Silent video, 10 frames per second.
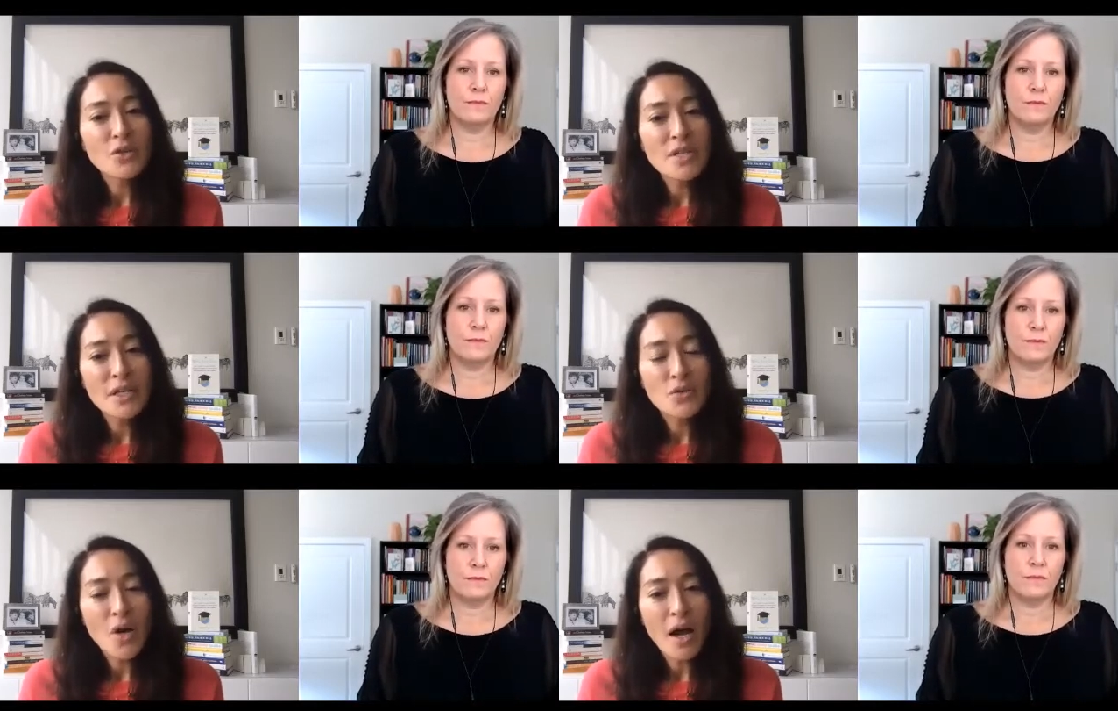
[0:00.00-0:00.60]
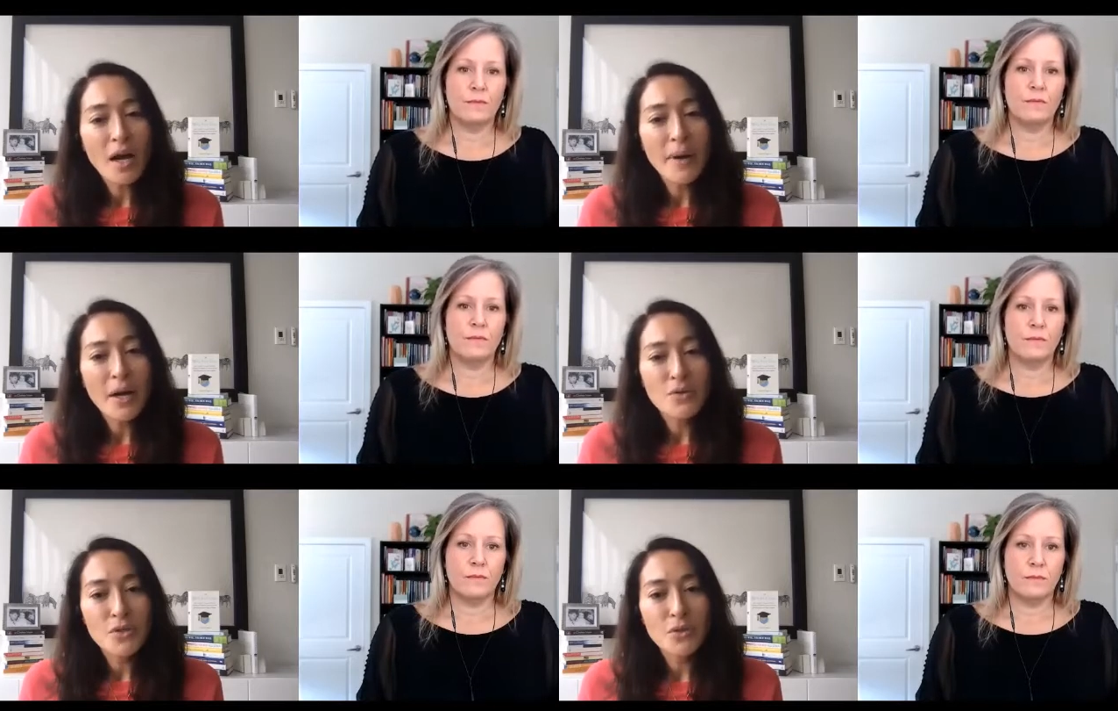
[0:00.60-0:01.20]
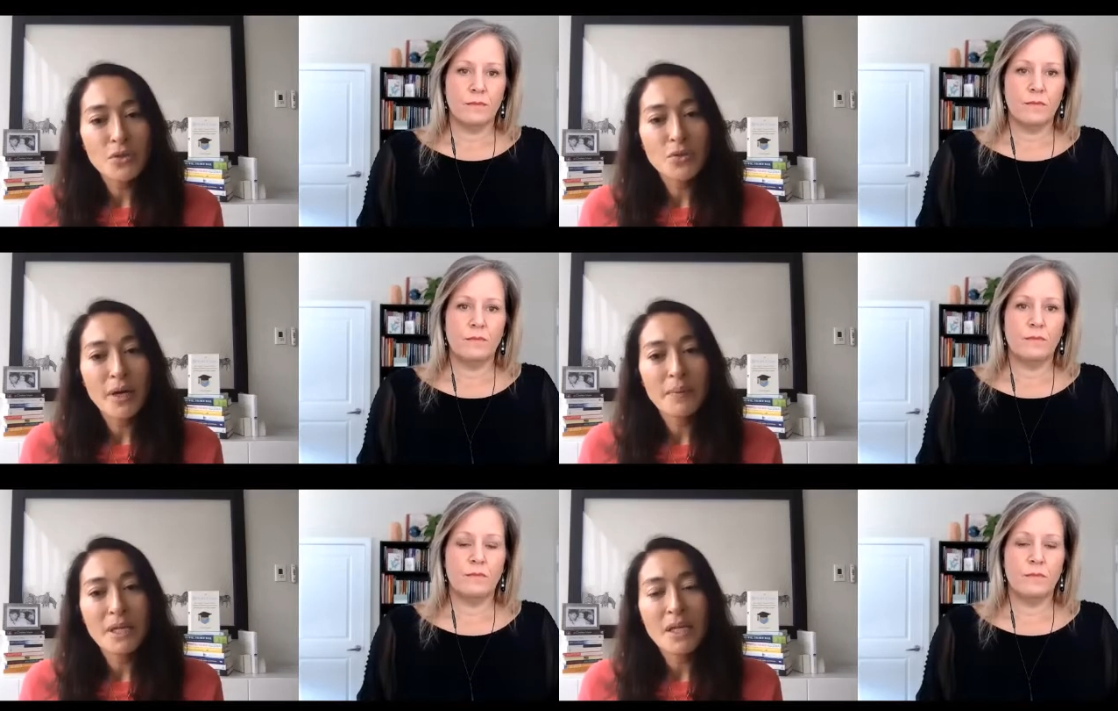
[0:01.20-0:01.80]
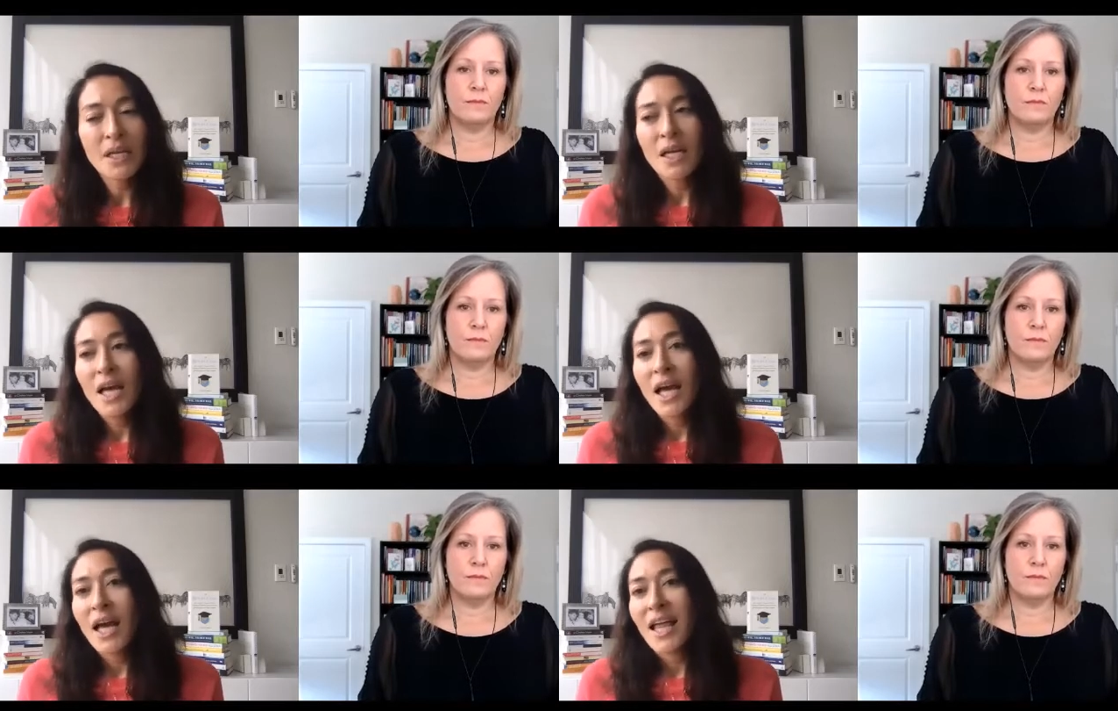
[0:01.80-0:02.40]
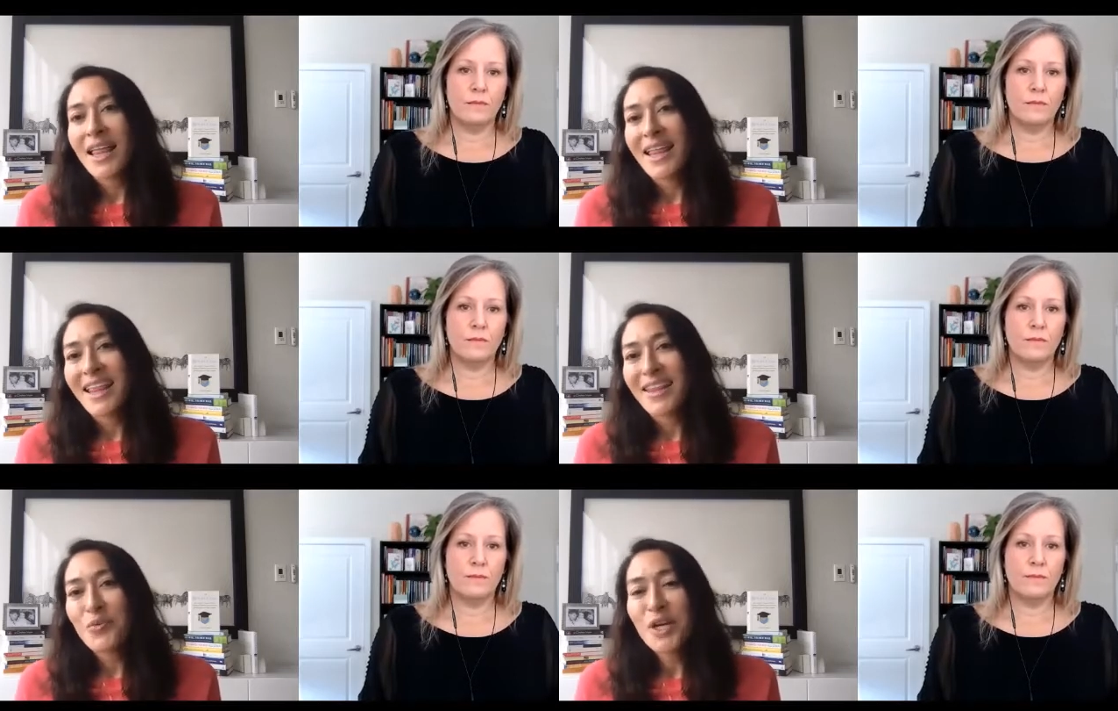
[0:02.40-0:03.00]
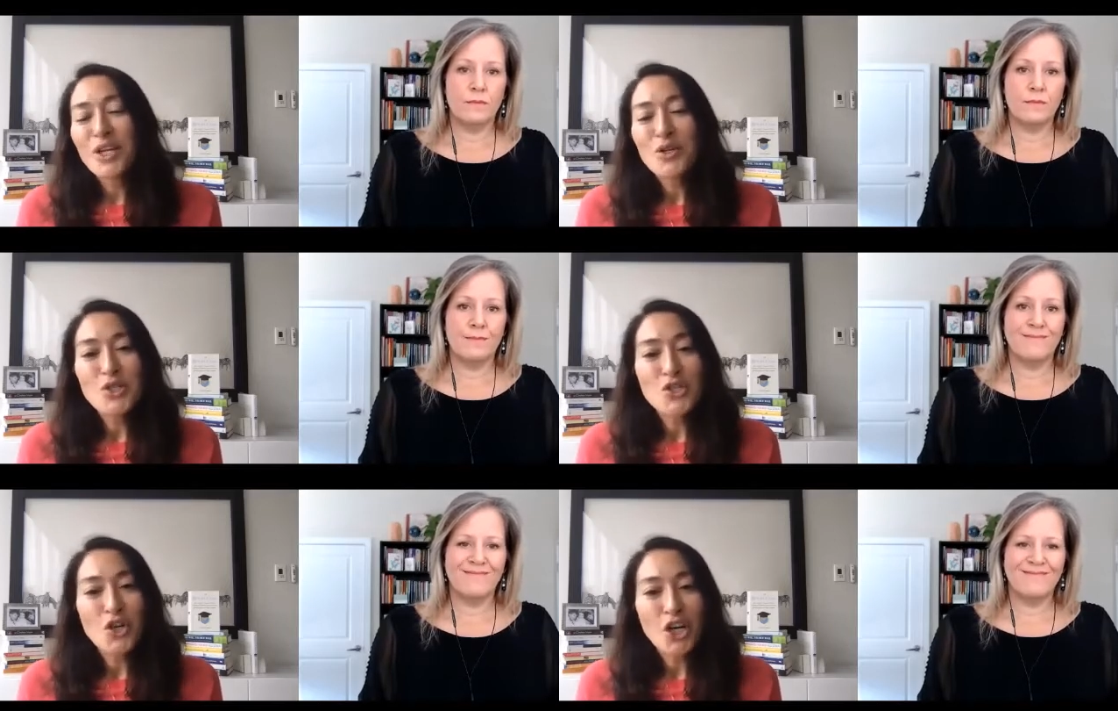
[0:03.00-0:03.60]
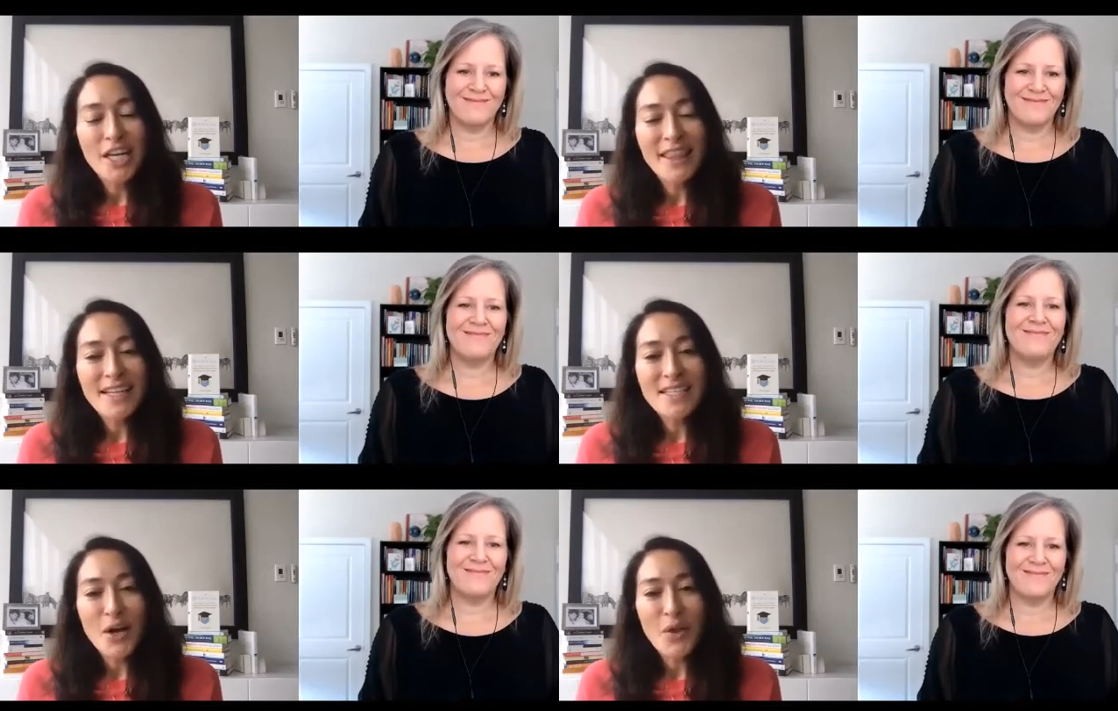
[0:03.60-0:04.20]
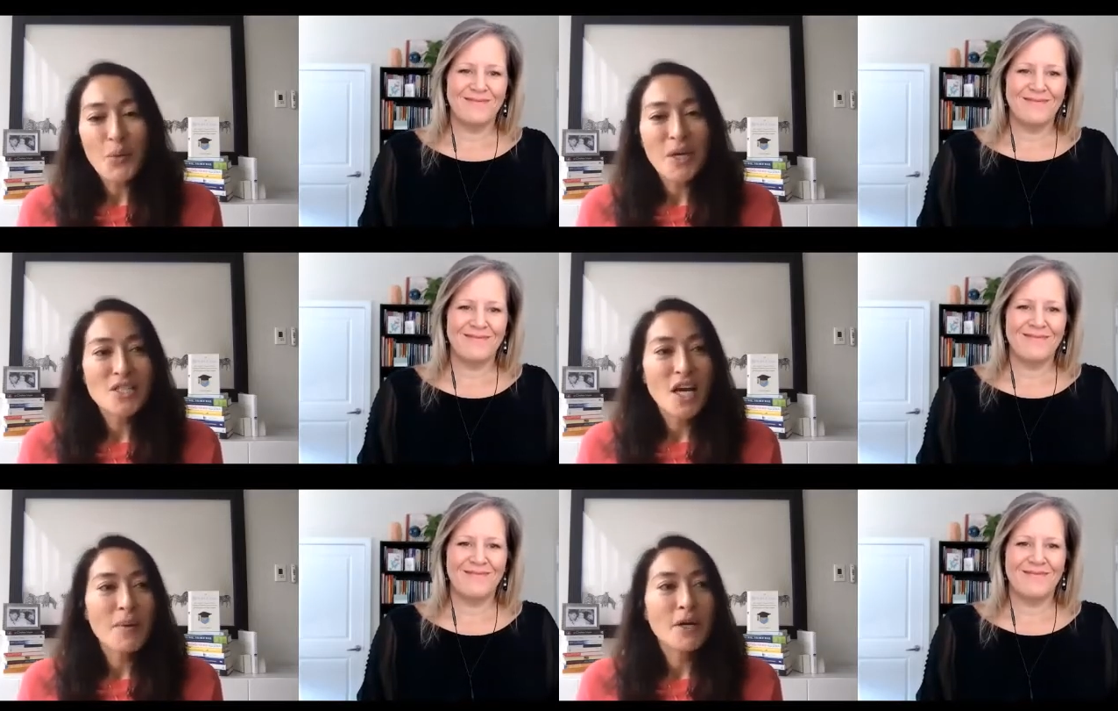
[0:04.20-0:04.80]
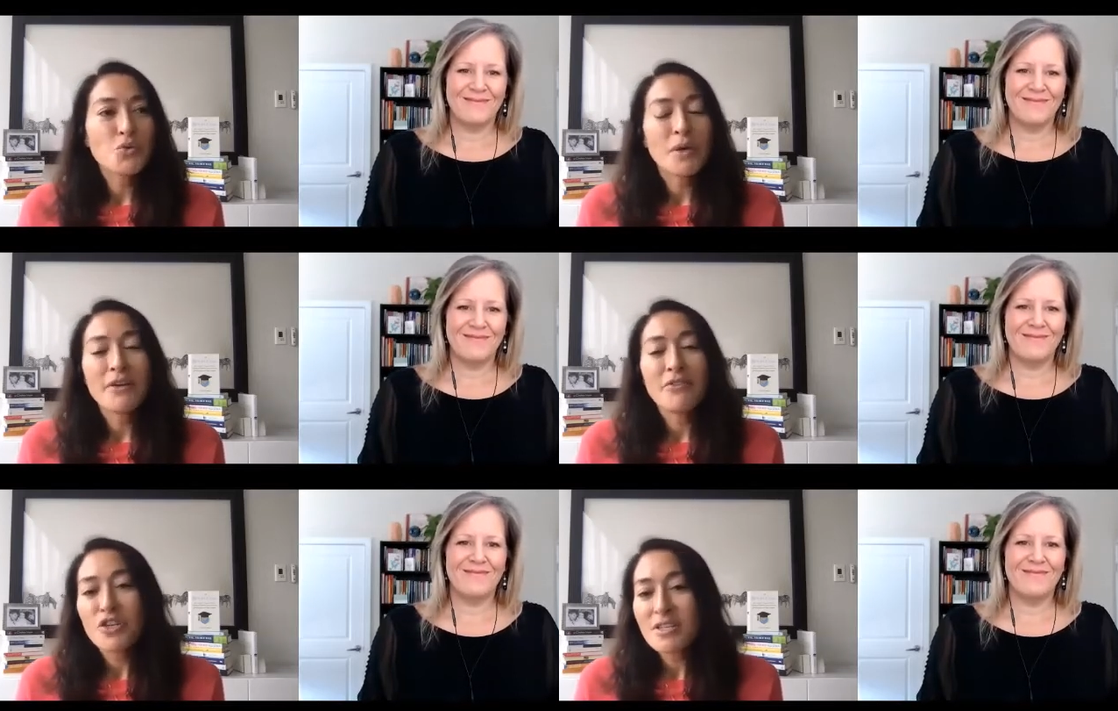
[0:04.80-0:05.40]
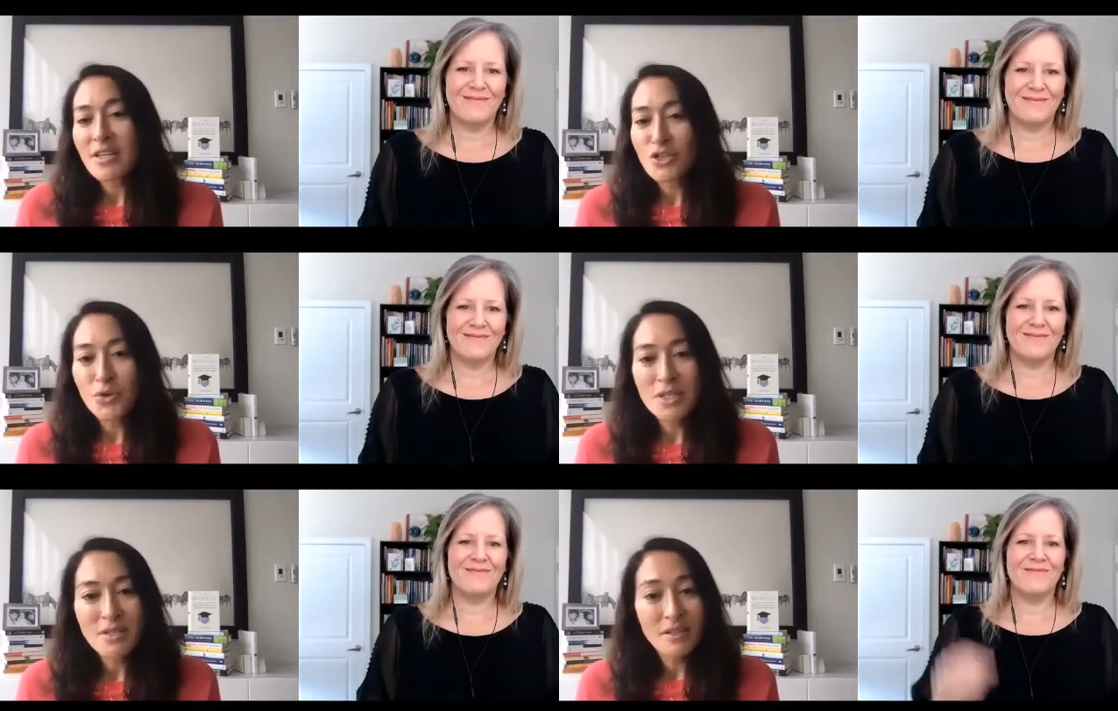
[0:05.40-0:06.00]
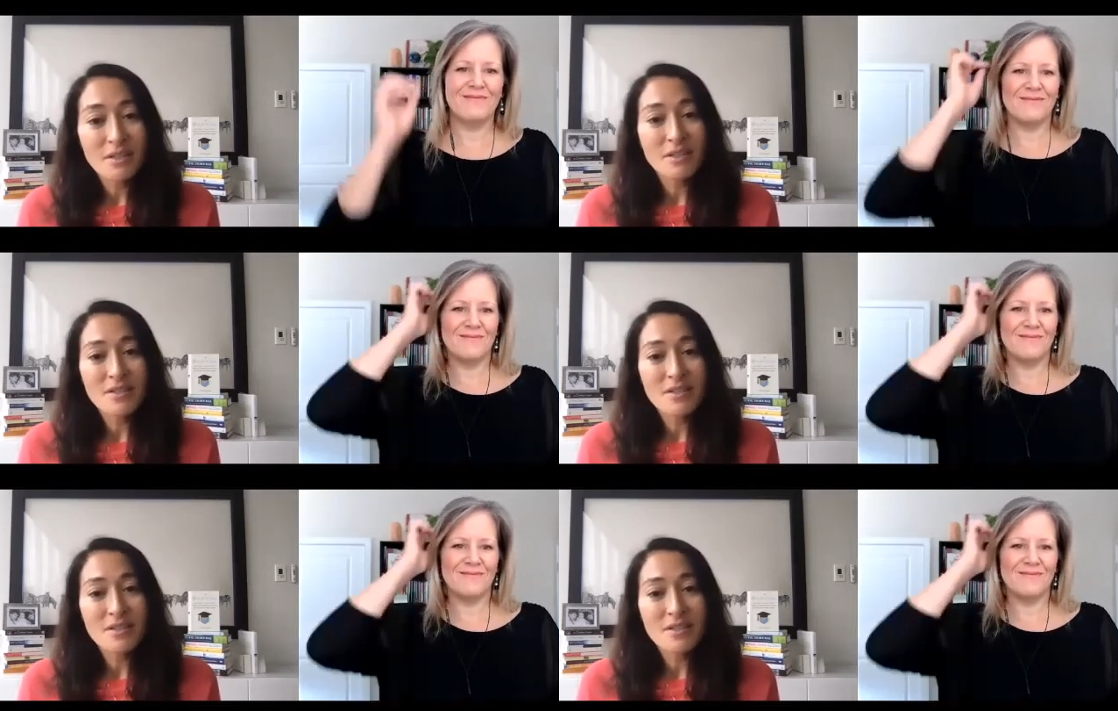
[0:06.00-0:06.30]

Speaker 1: that you talk about too, I mean, we can use a jargon that's out there. We can talk about 21st century skills.